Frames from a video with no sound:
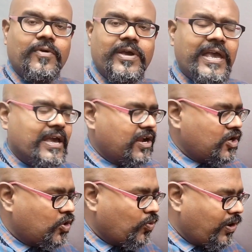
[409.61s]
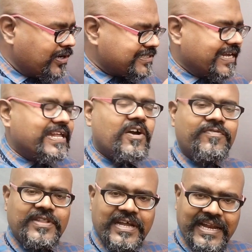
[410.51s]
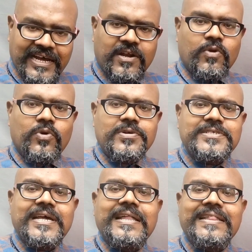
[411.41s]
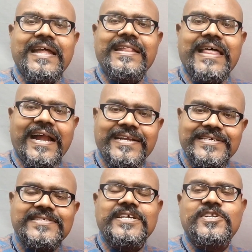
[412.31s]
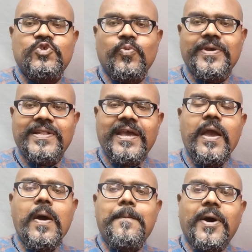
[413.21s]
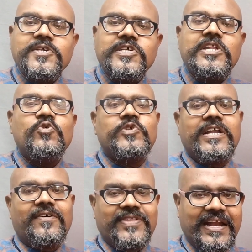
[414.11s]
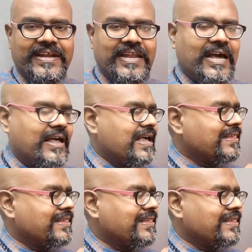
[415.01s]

okay, towards any of the electrodes, then that seems to be the positive side of the retina.